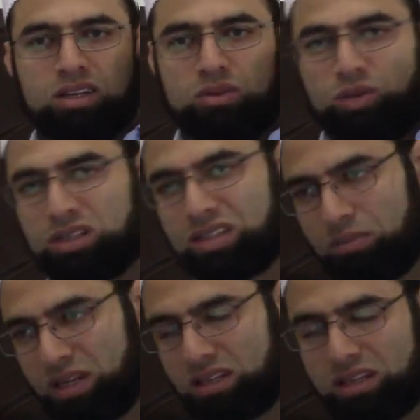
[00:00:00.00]
with some
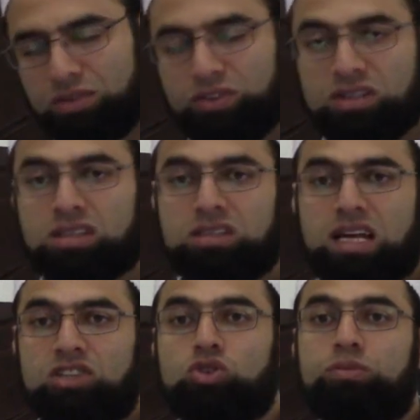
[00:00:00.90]
little differences
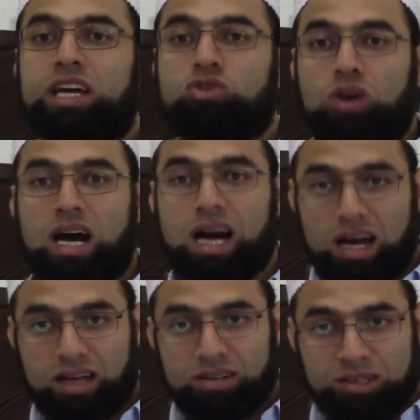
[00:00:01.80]
that you make
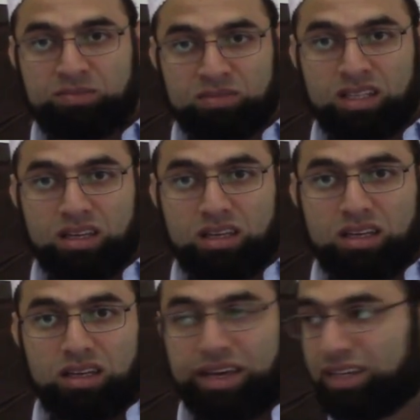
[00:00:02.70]
dua
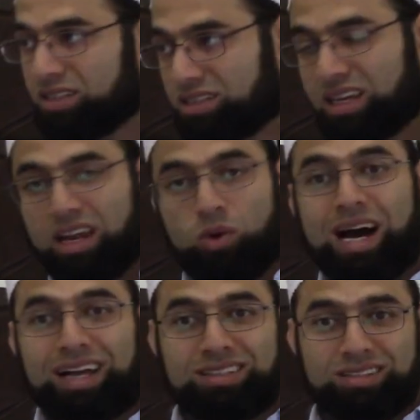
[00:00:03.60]
in
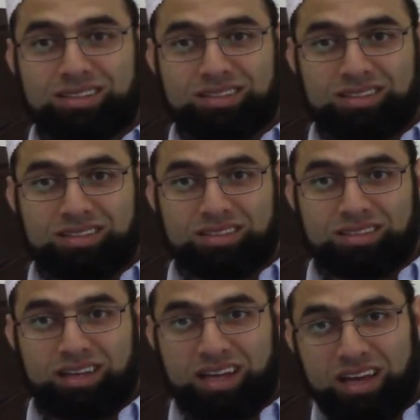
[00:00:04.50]
salawat,
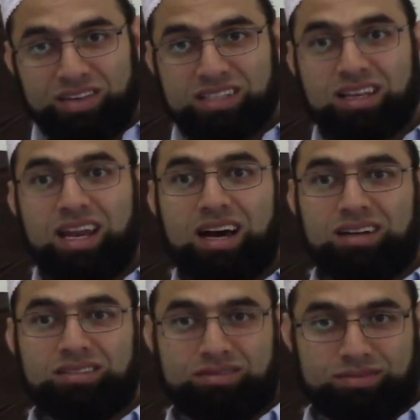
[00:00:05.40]
in every
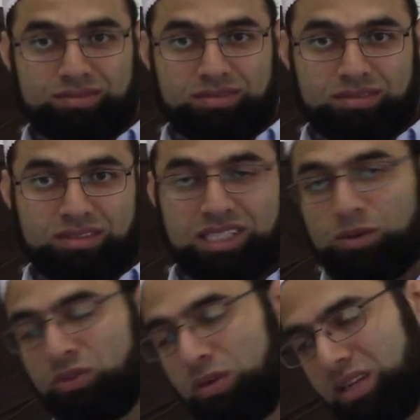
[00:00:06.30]
salah. Some
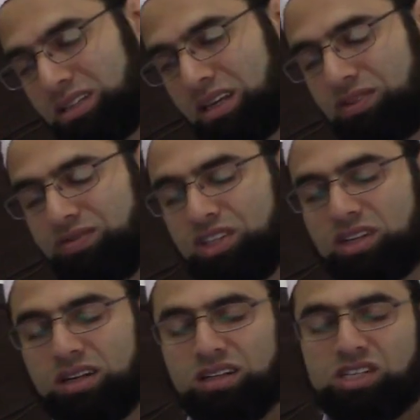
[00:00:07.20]
of them they say Fajr
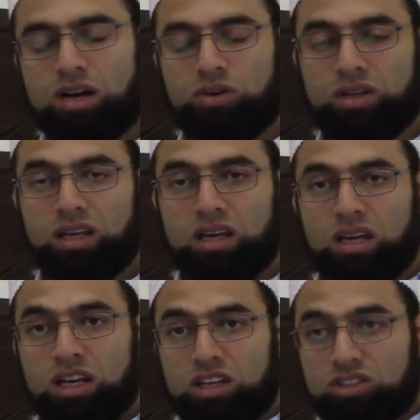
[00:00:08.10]
and Isha only.
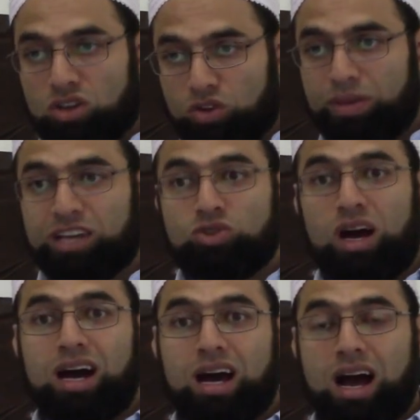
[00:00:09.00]
So you make
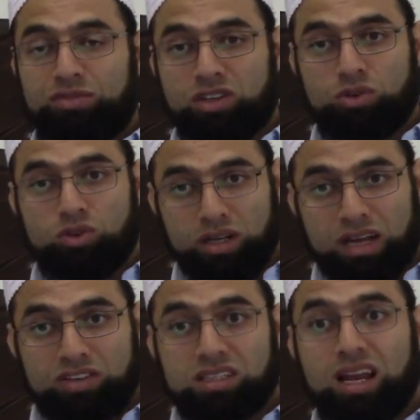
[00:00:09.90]
dua after ruku and
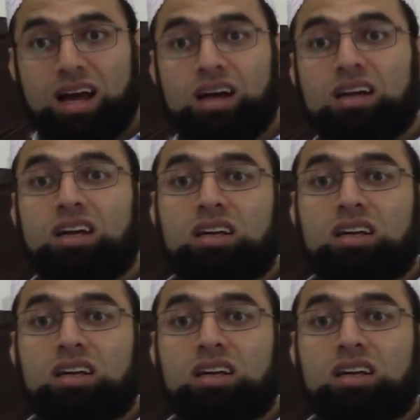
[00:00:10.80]
every salah